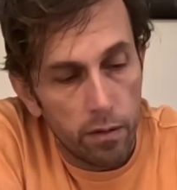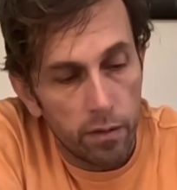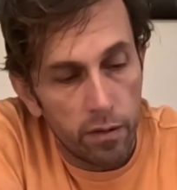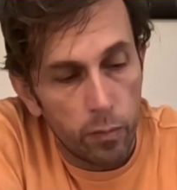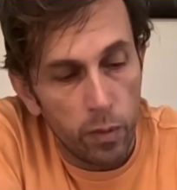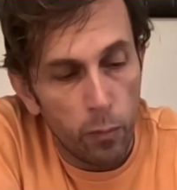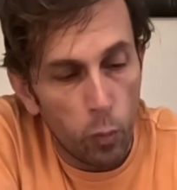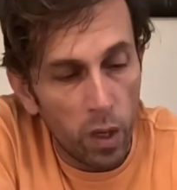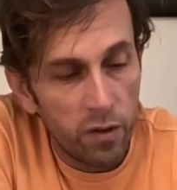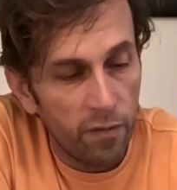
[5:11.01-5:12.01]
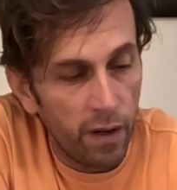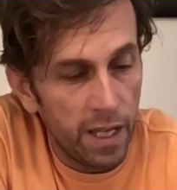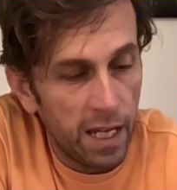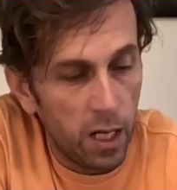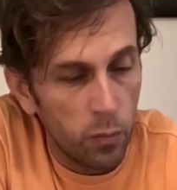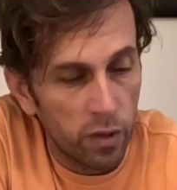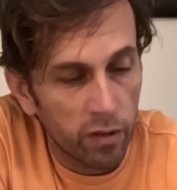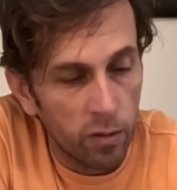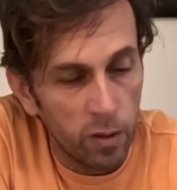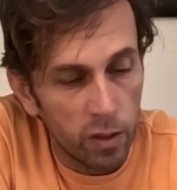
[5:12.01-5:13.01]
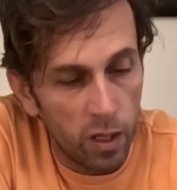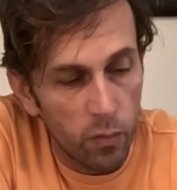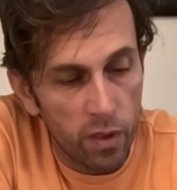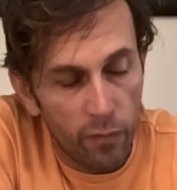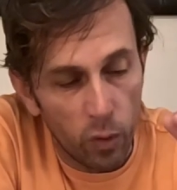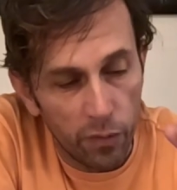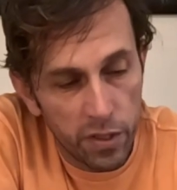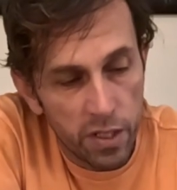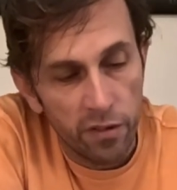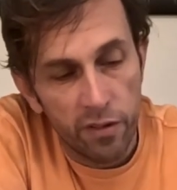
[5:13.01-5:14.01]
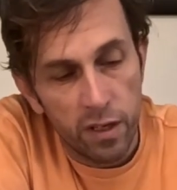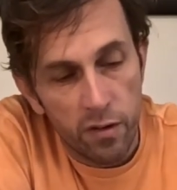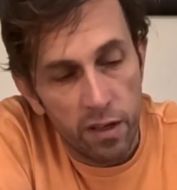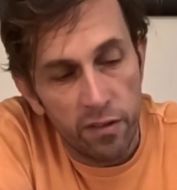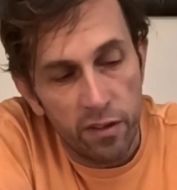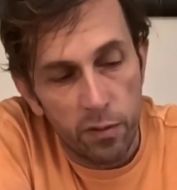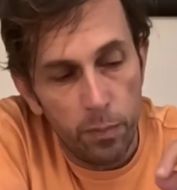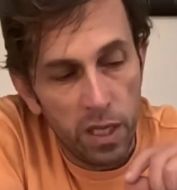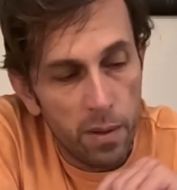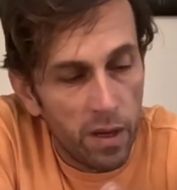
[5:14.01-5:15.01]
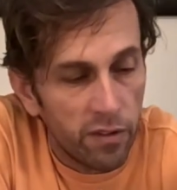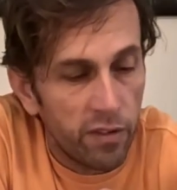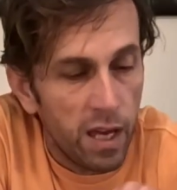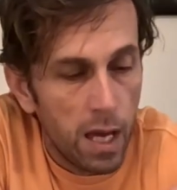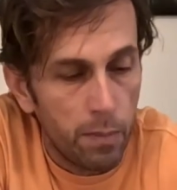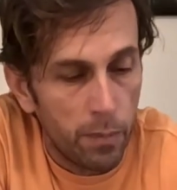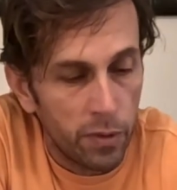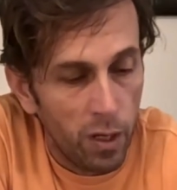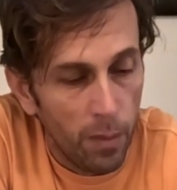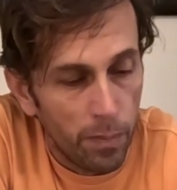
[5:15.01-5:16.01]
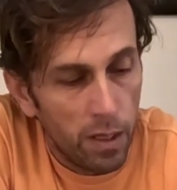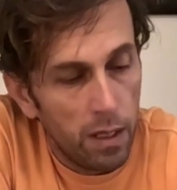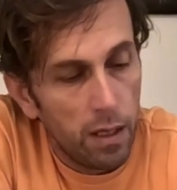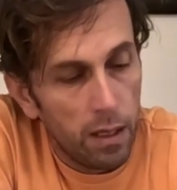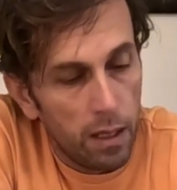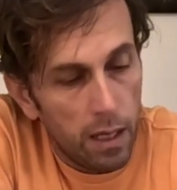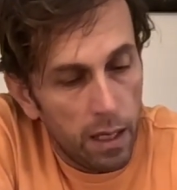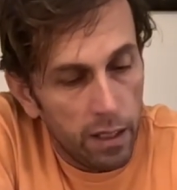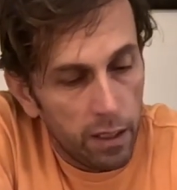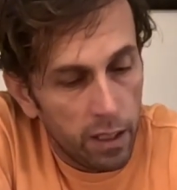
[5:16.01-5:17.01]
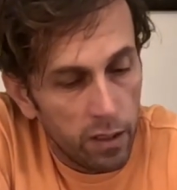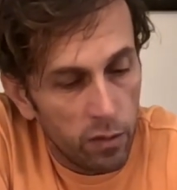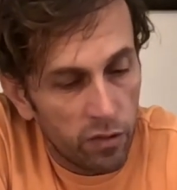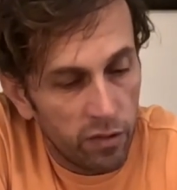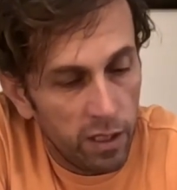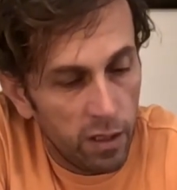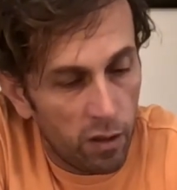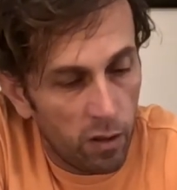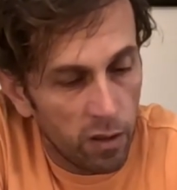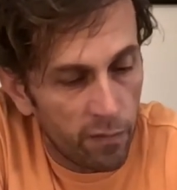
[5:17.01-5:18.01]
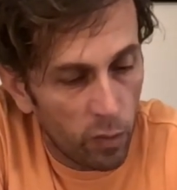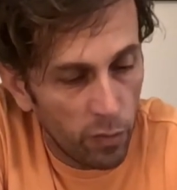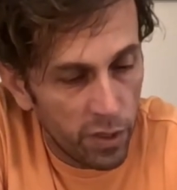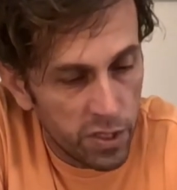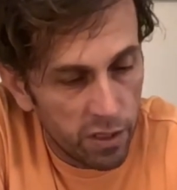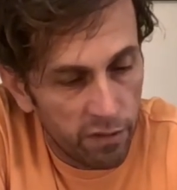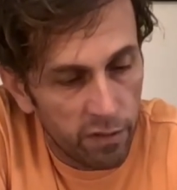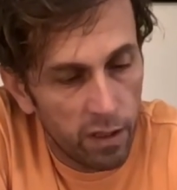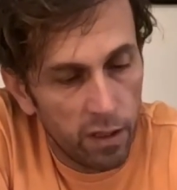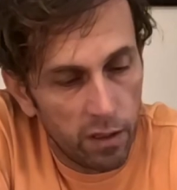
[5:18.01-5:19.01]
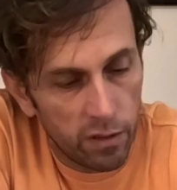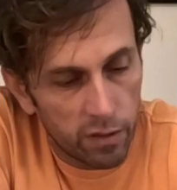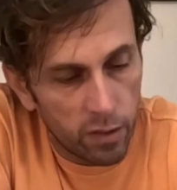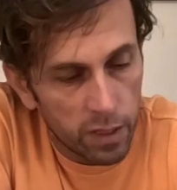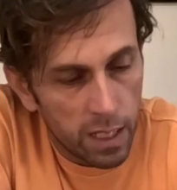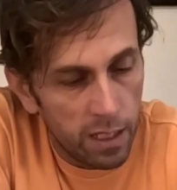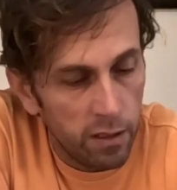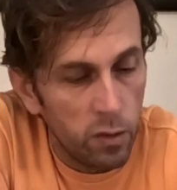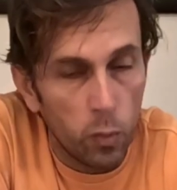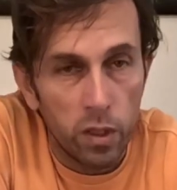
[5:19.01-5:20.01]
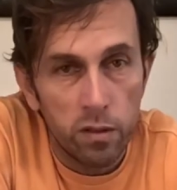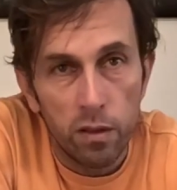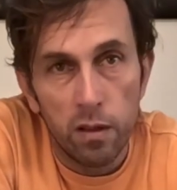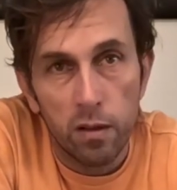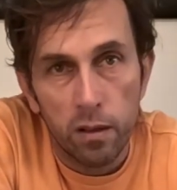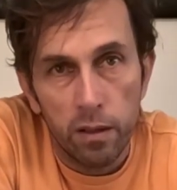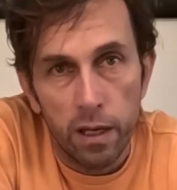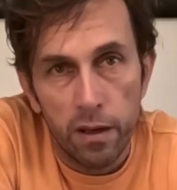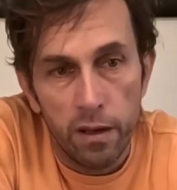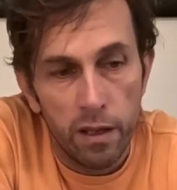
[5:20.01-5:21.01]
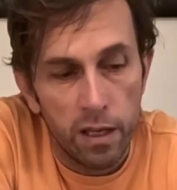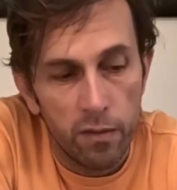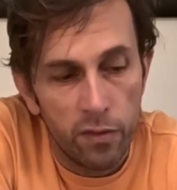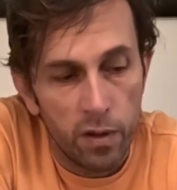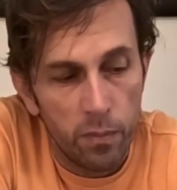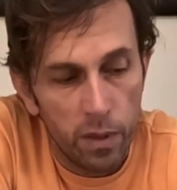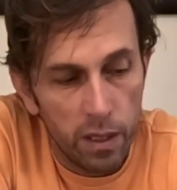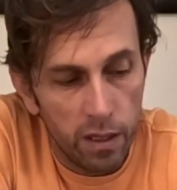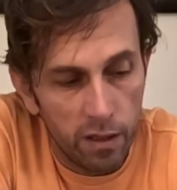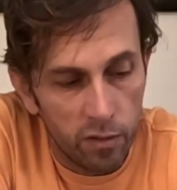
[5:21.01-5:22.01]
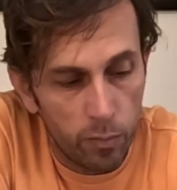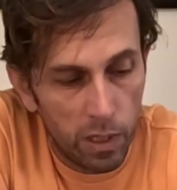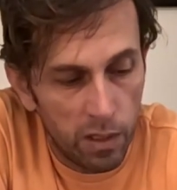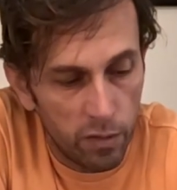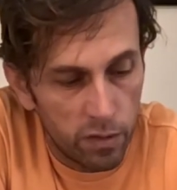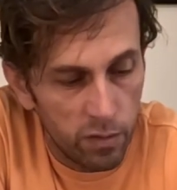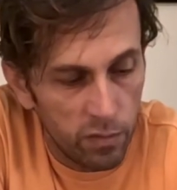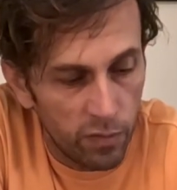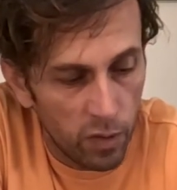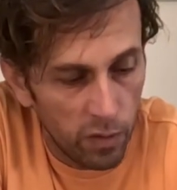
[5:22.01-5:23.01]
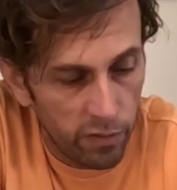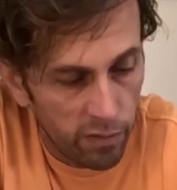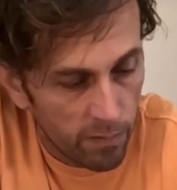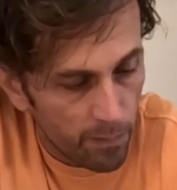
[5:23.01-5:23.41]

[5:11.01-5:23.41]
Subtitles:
since we want to find out what's going on with the voltages, there is this BMS tab up top, and here you see all the voltages. So again, you want to look that none of them is below 2 volts.